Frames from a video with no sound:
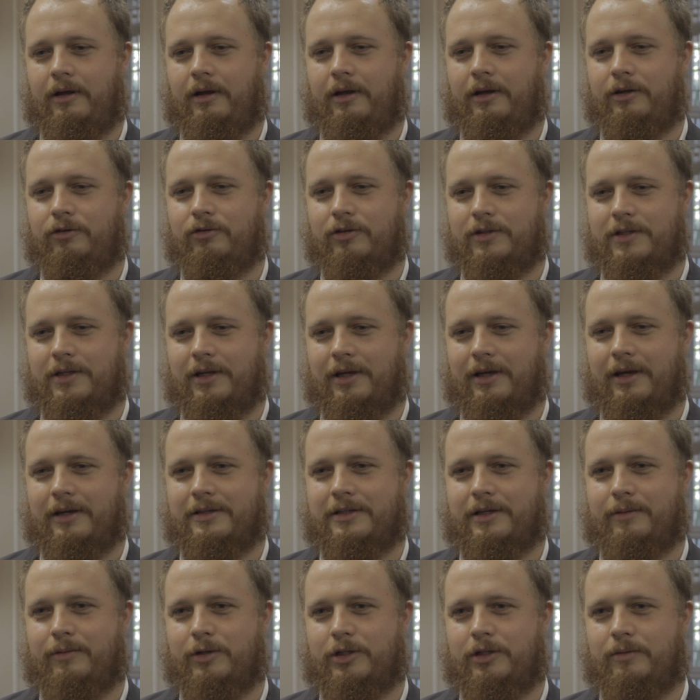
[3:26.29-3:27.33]
interesting as
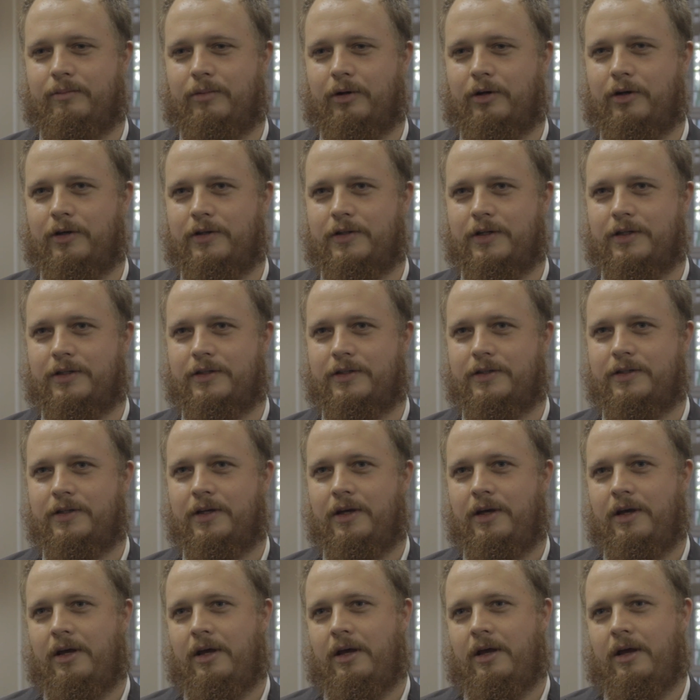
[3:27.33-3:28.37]
a commission because it's
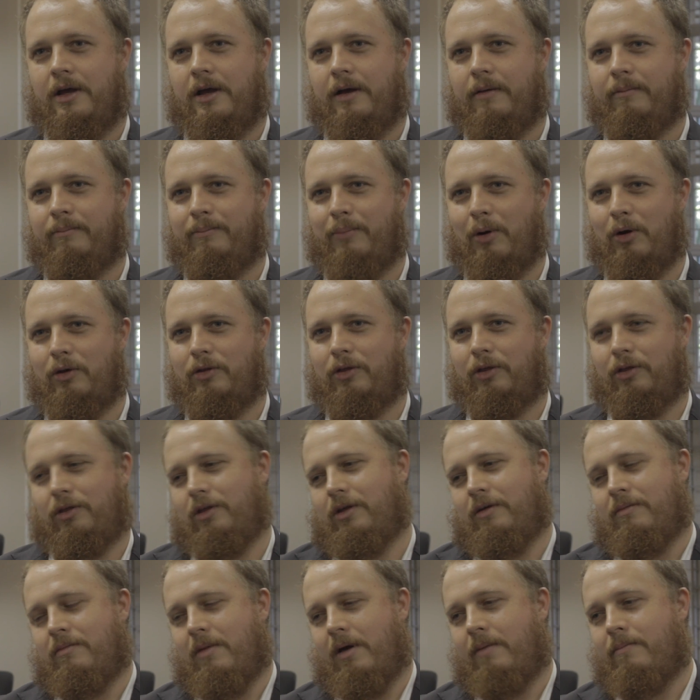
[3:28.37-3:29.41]
both
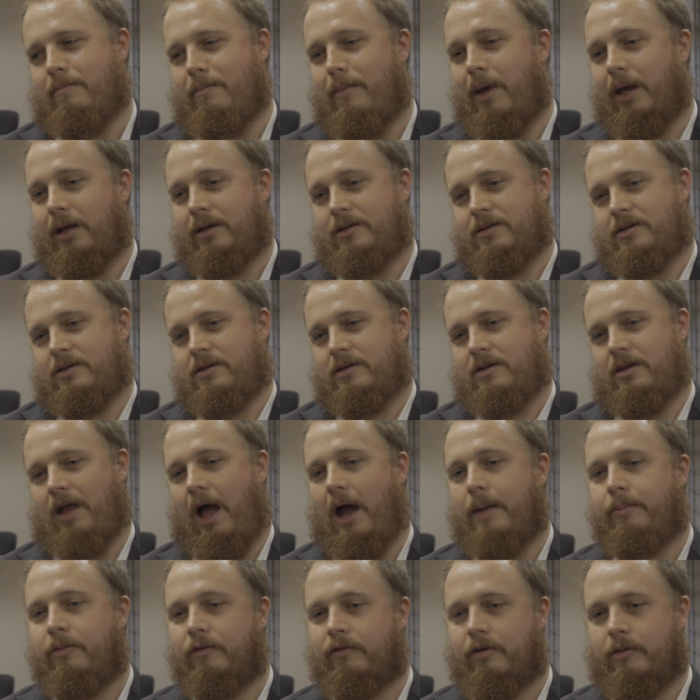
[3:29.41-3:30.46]
a mixed
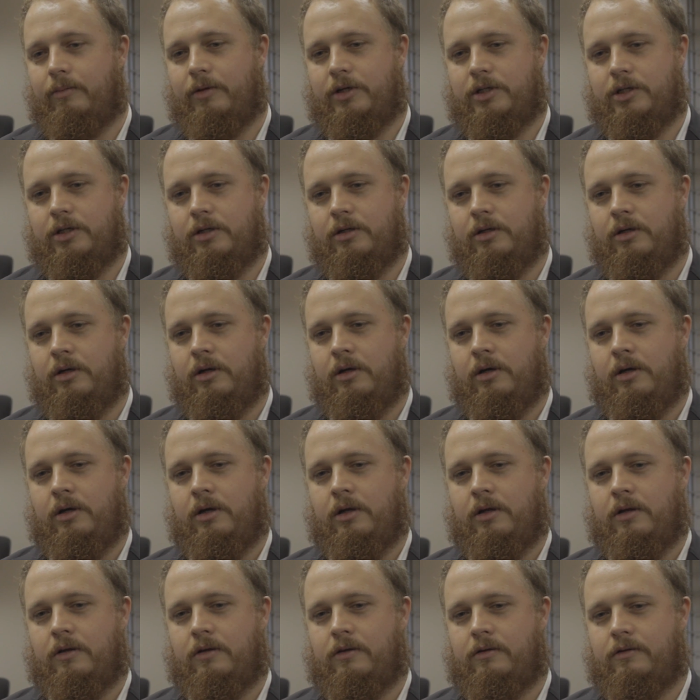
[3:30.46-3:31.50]
type of commission.
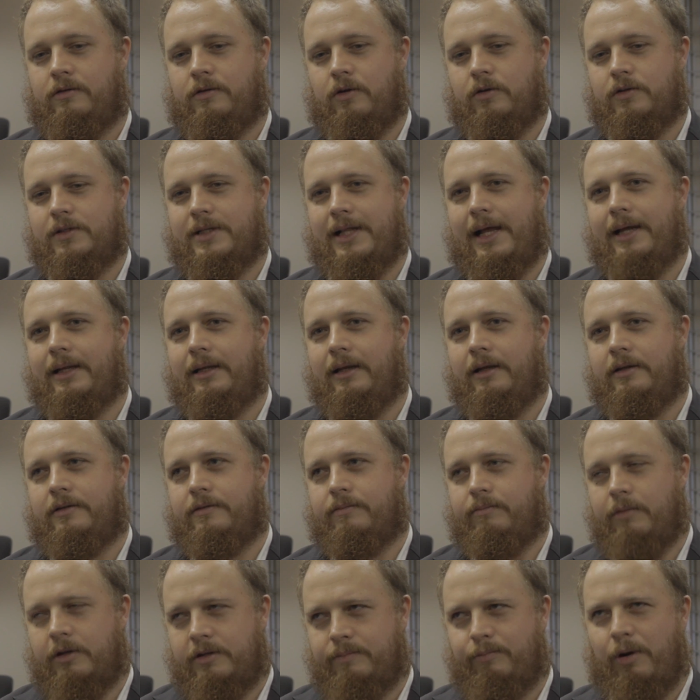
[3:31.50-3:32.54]
So
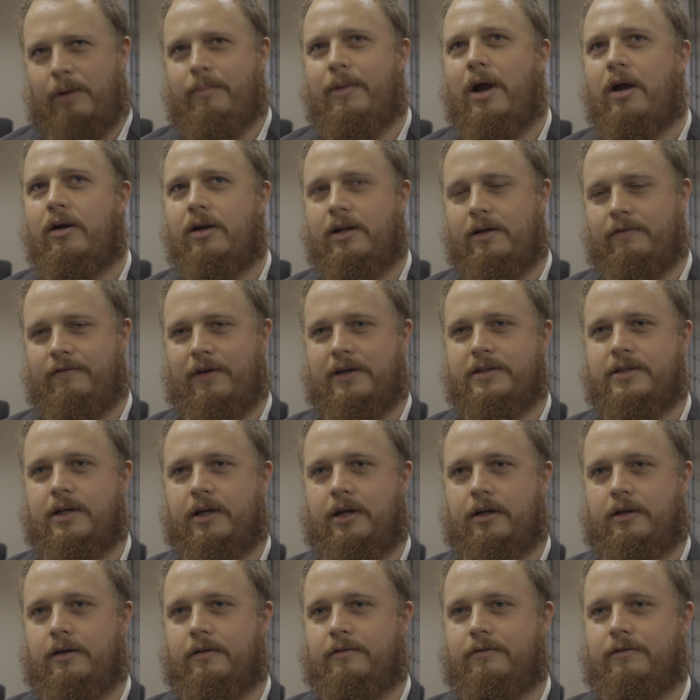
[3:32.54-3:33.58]
it's primarily
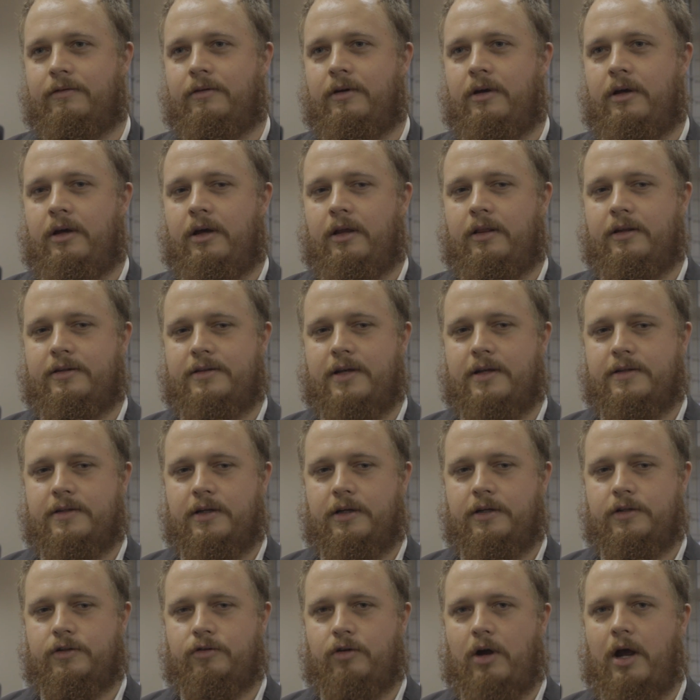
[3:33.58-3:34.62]
investigative in the sense
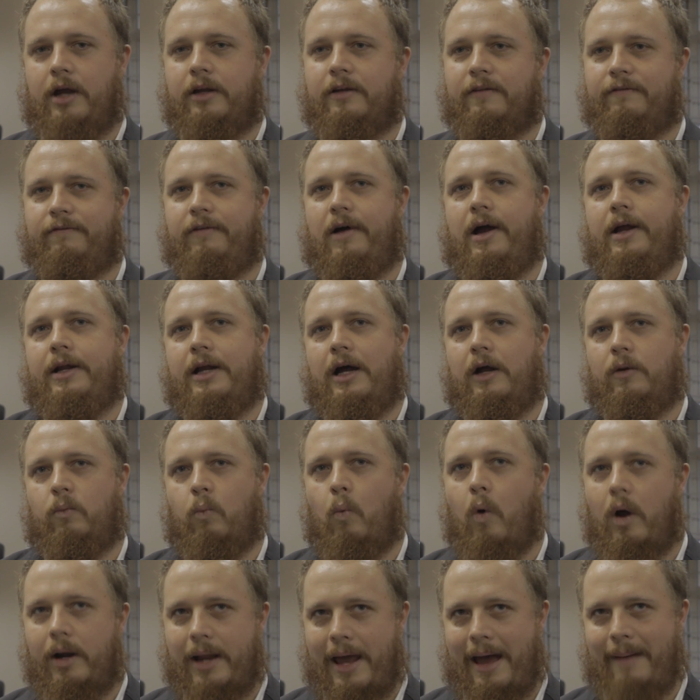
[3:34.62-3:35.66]
that it's trying to find out
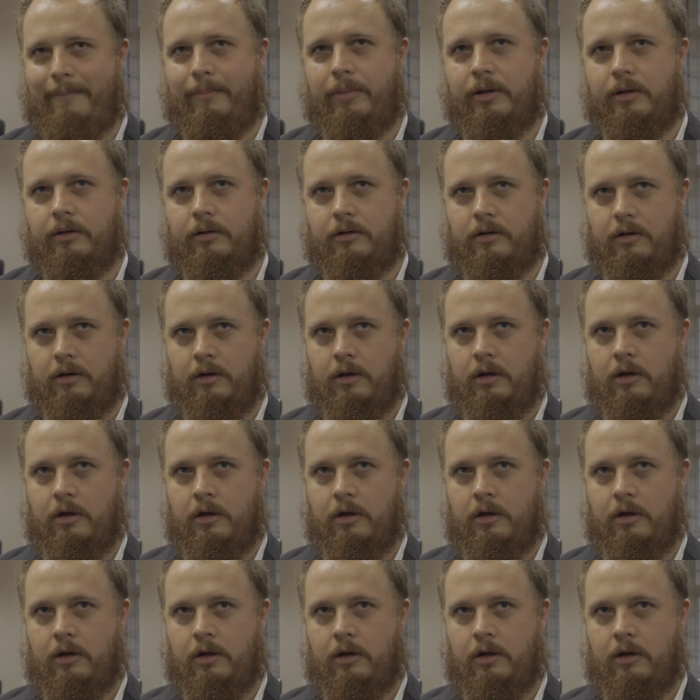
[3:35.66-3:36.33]
what happened